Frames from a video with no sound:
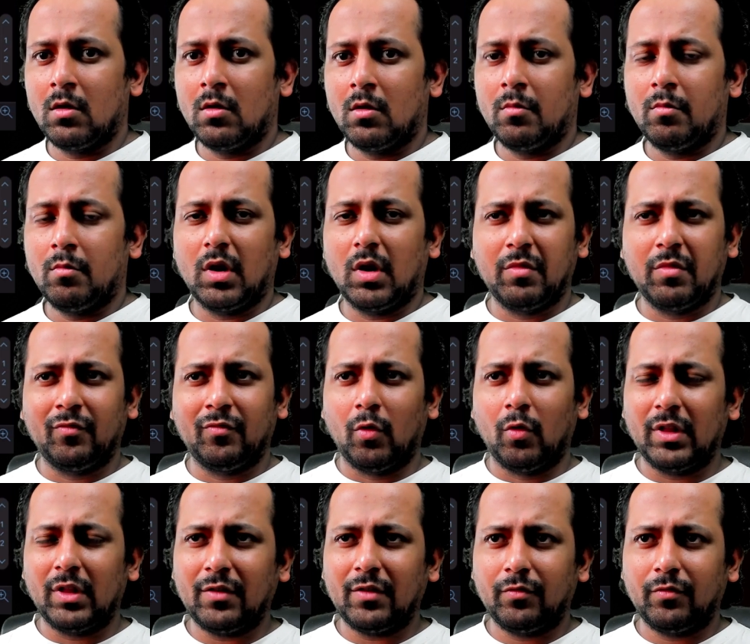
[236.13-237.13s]
But
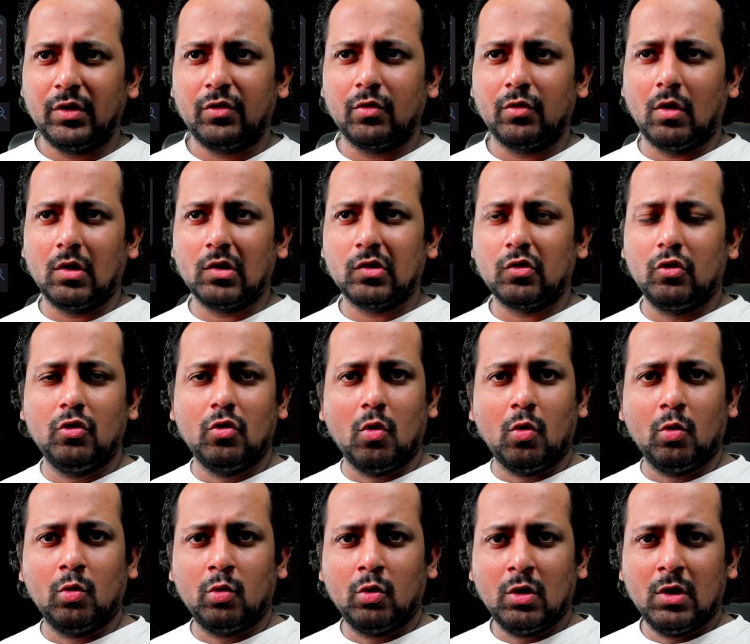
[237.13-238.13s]
before that, we should also
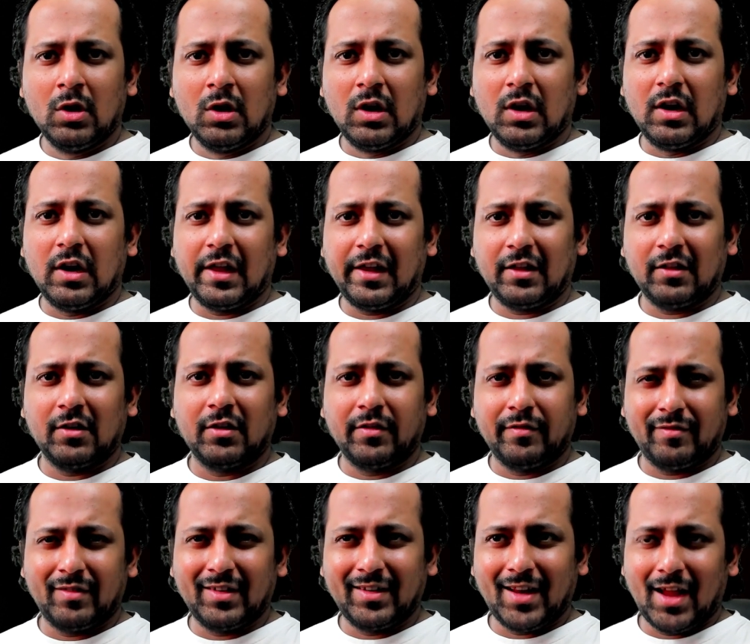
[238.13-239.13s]
know like the
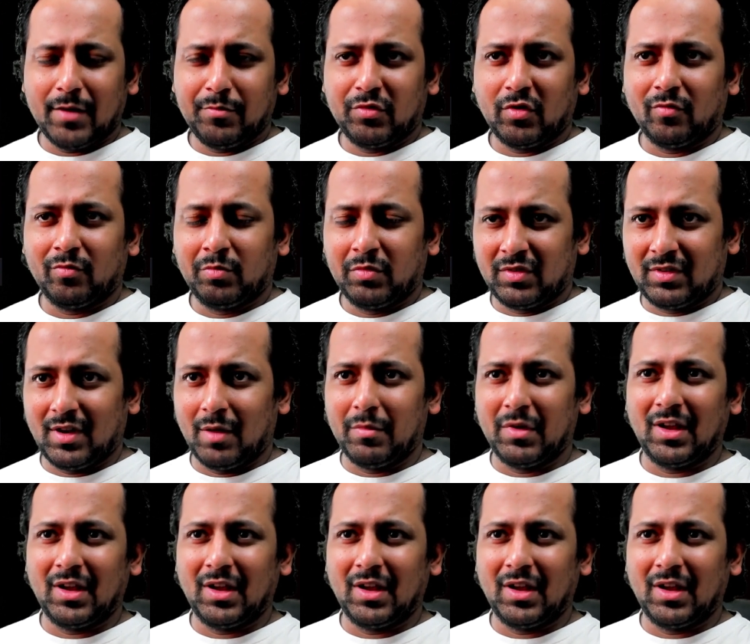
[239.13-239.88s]
different types of stemming